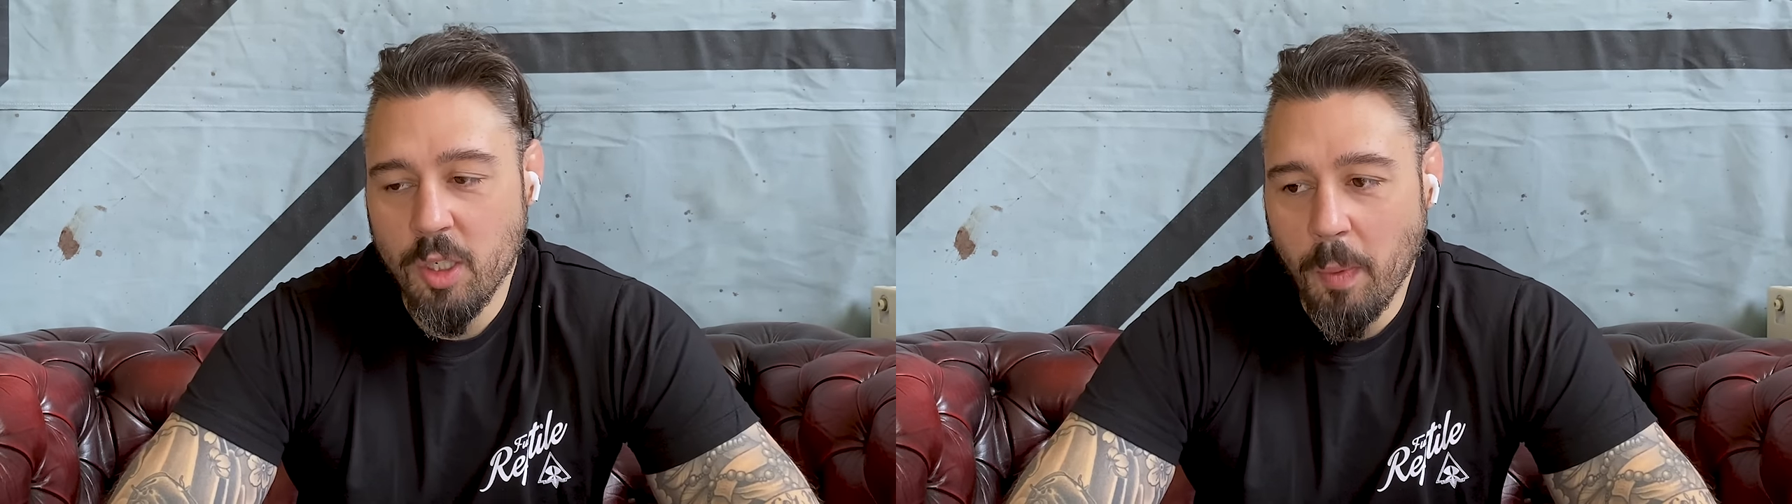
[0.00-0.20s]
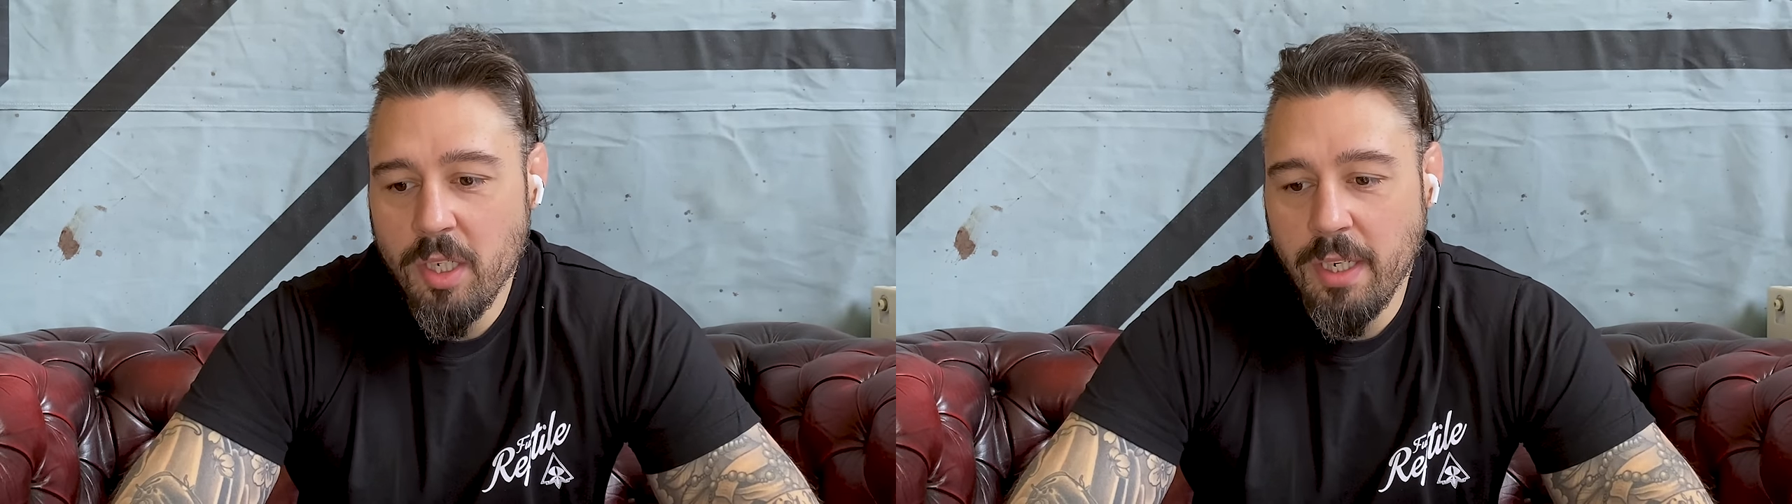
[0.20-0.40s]

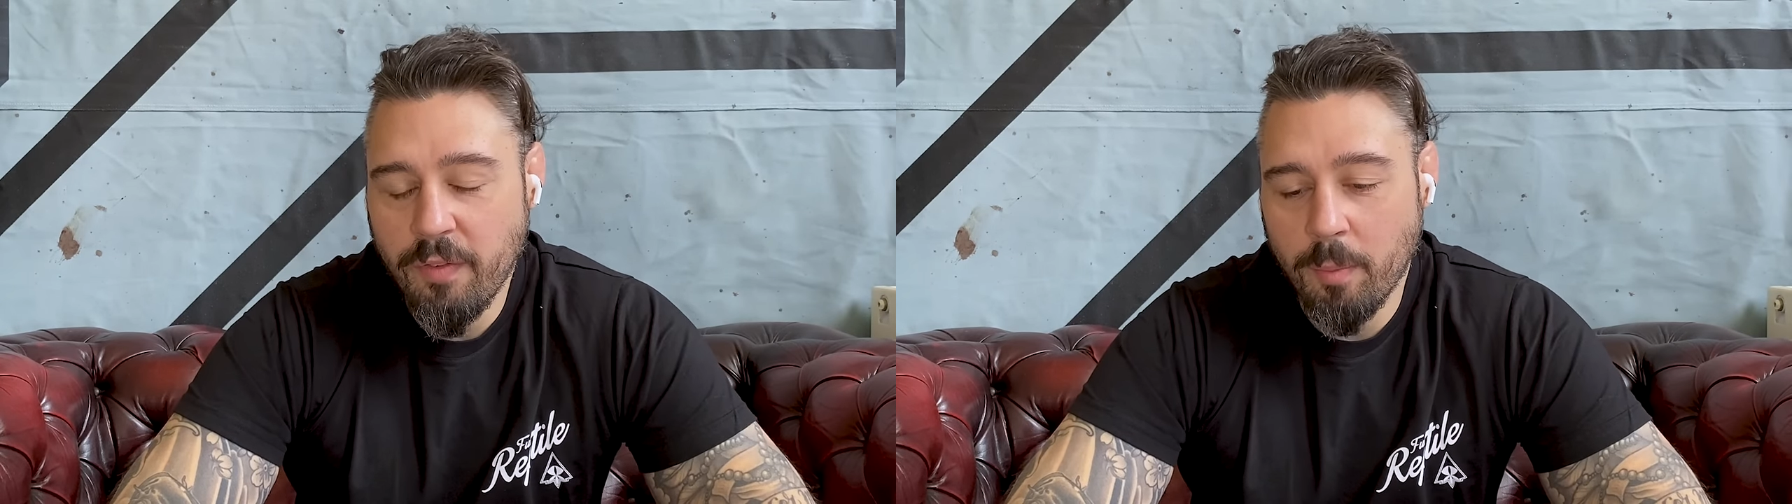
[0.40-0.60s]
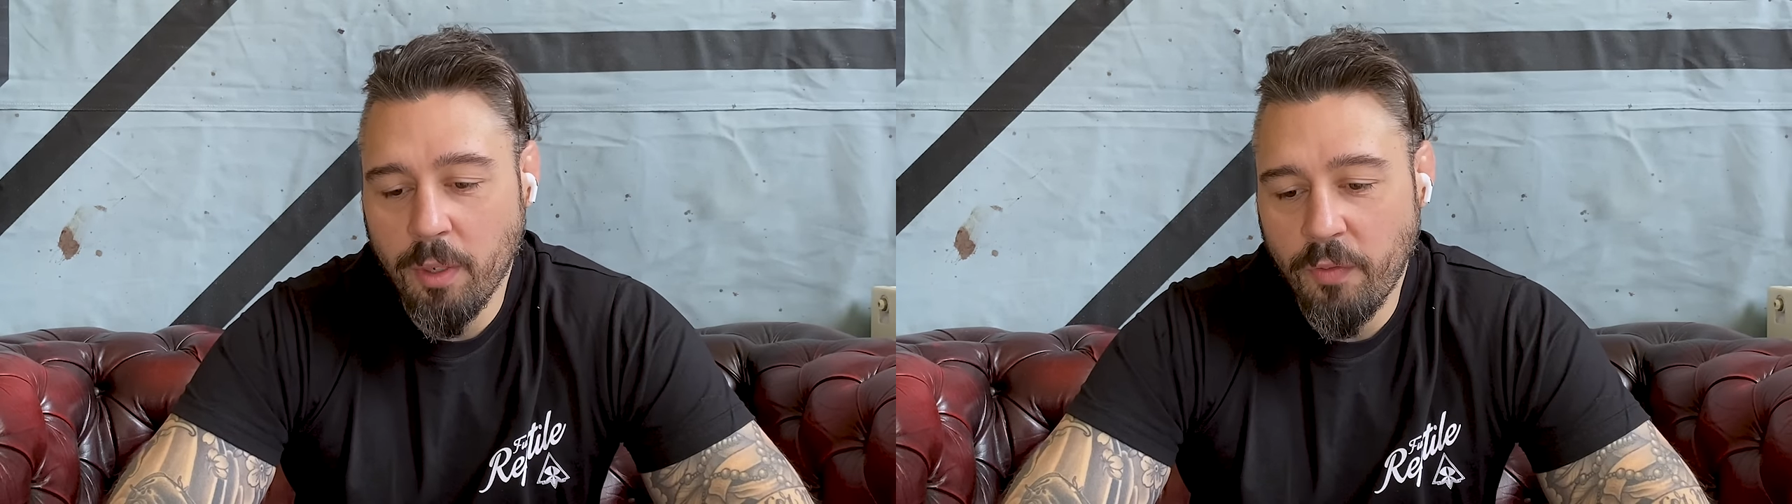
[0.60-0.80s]
especially
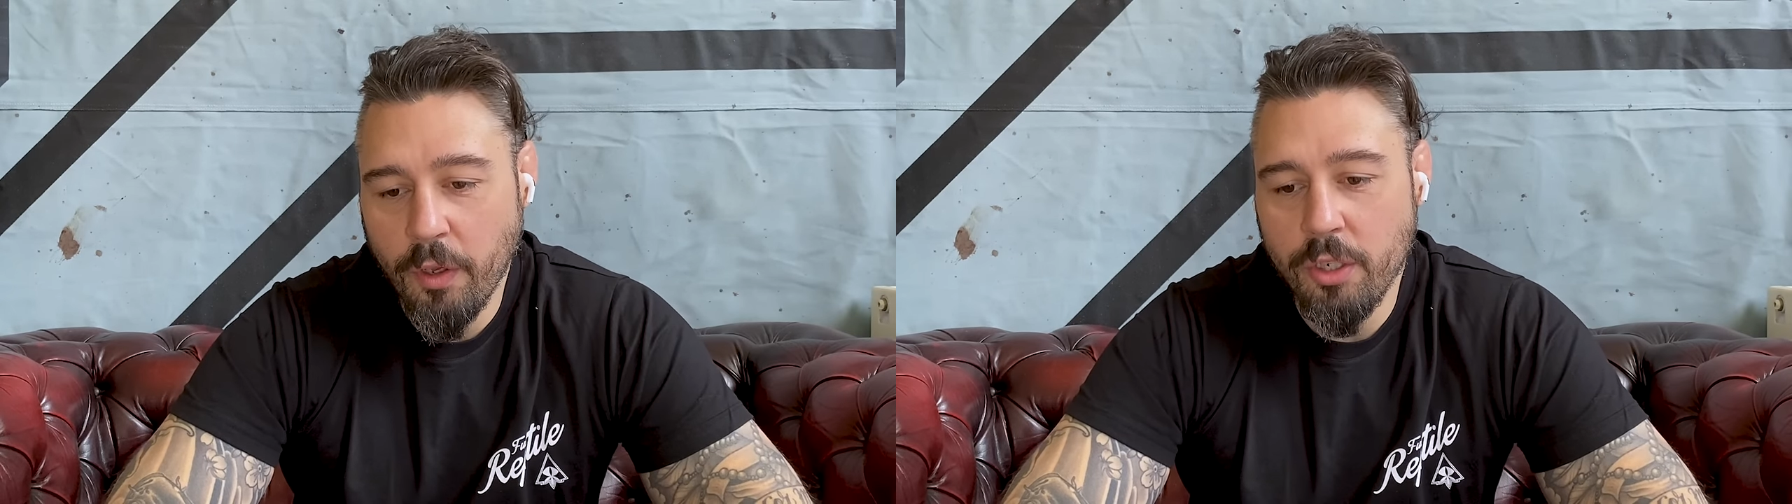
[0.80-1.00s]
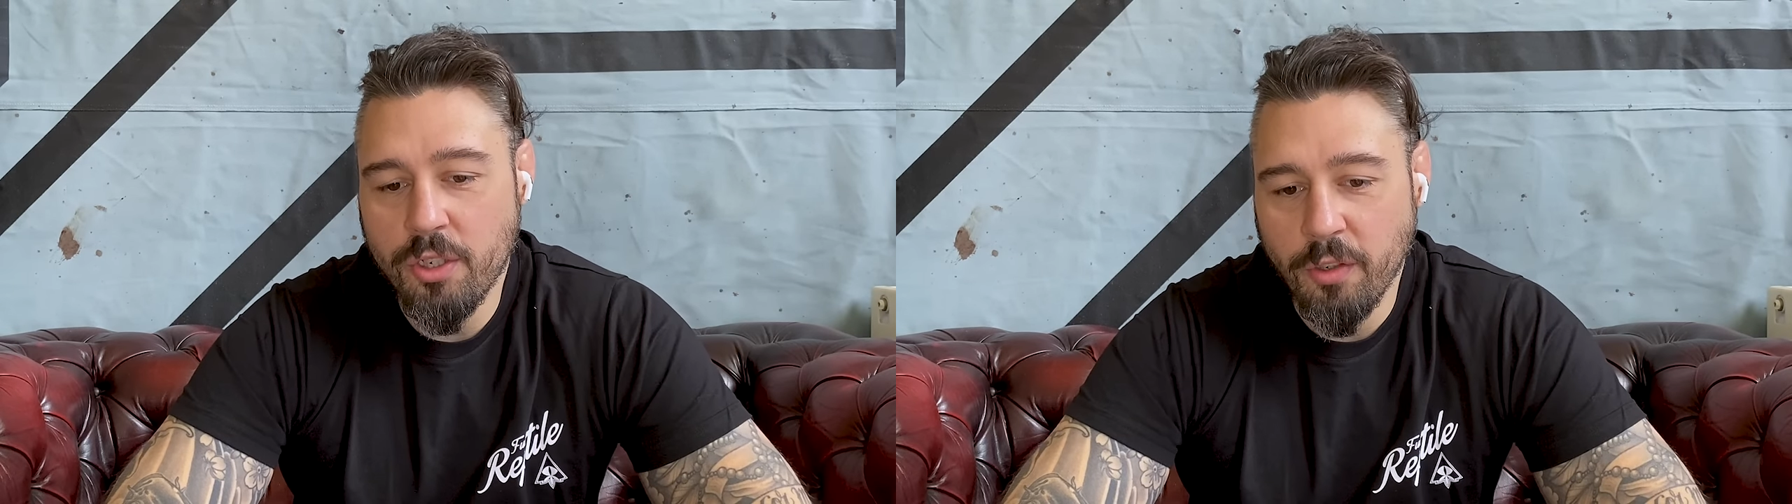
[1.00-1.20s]
from the
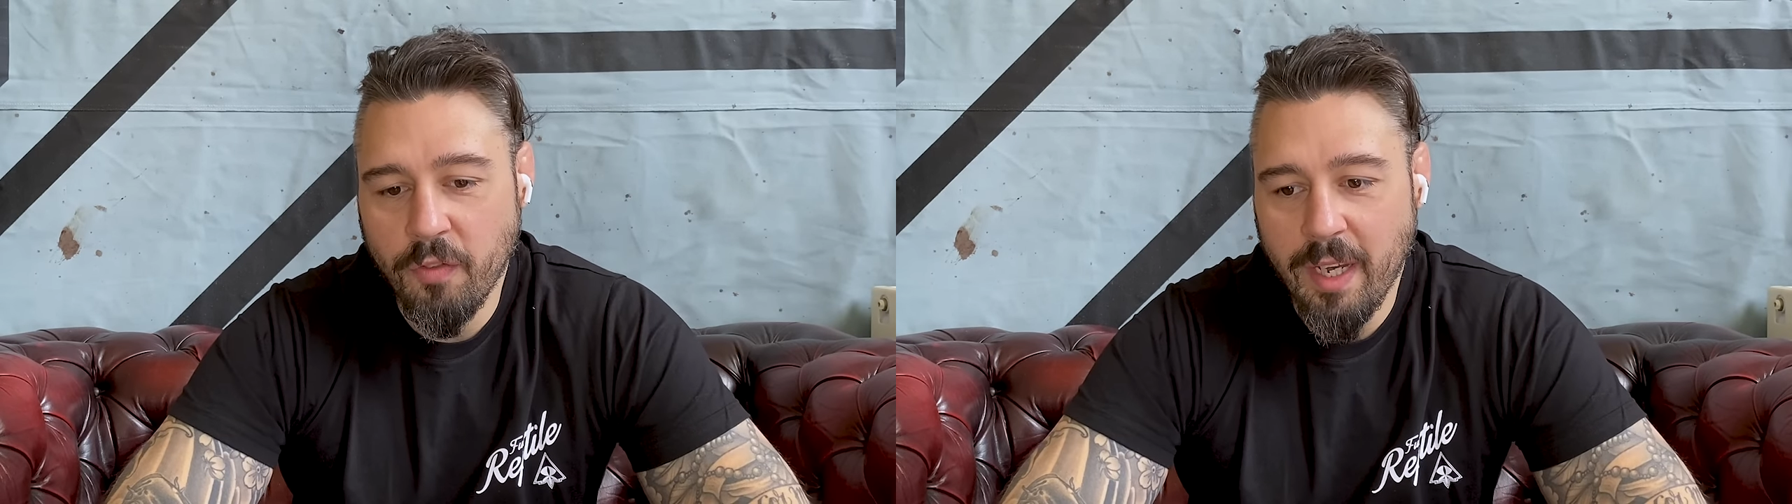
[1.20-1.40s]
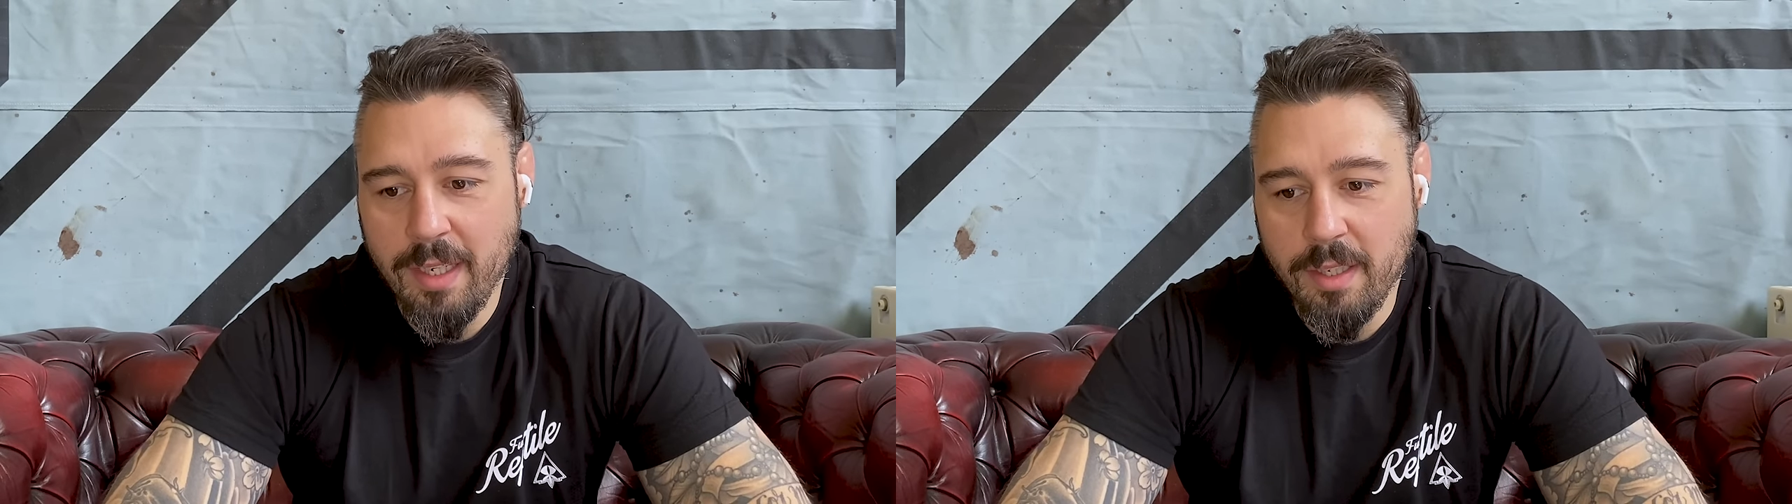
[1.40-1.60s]
first two
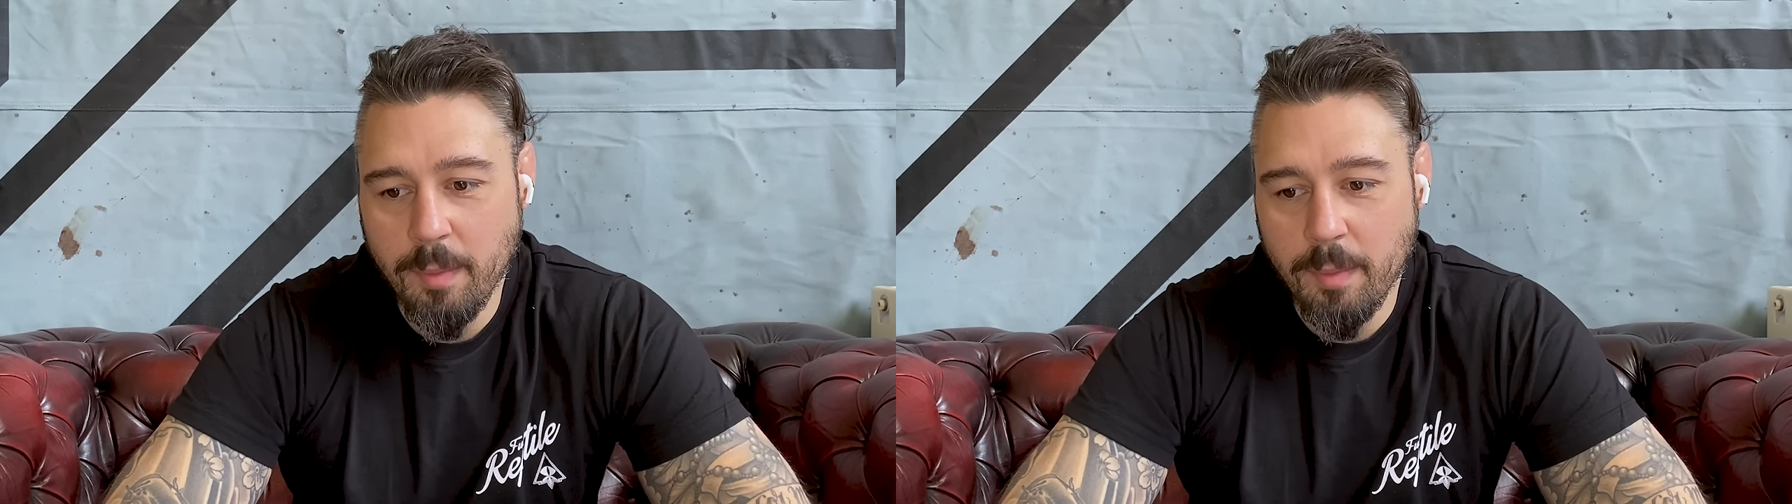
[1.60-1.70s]
fights